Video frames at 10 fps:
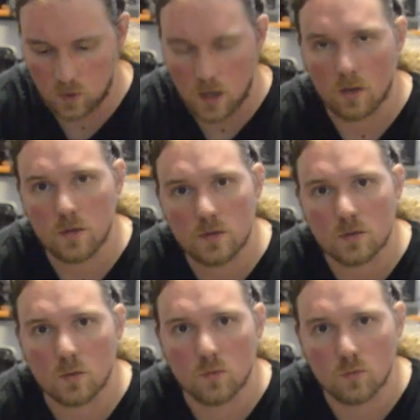wow, this
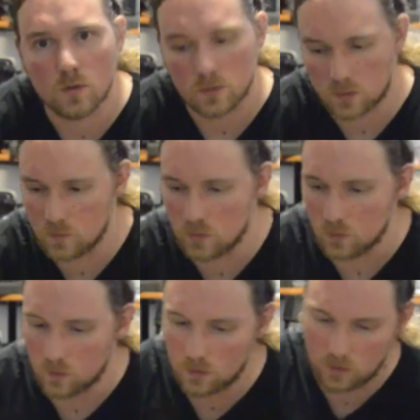is going real
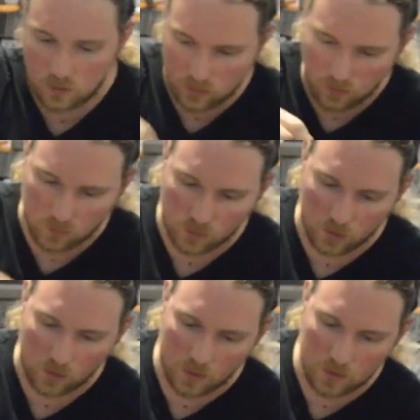smooth. Till I
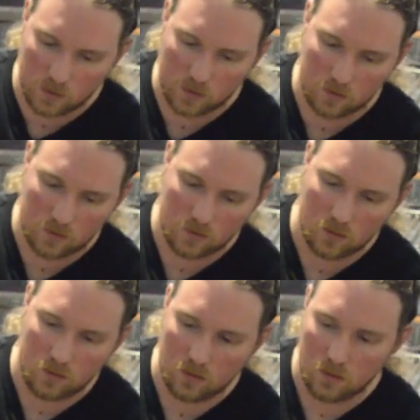realized,
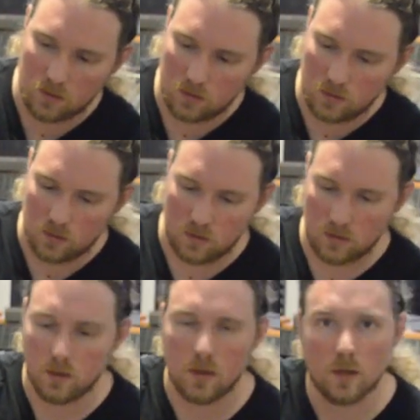
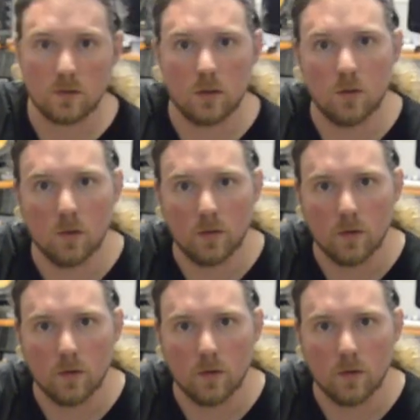yeah, that's gotta go on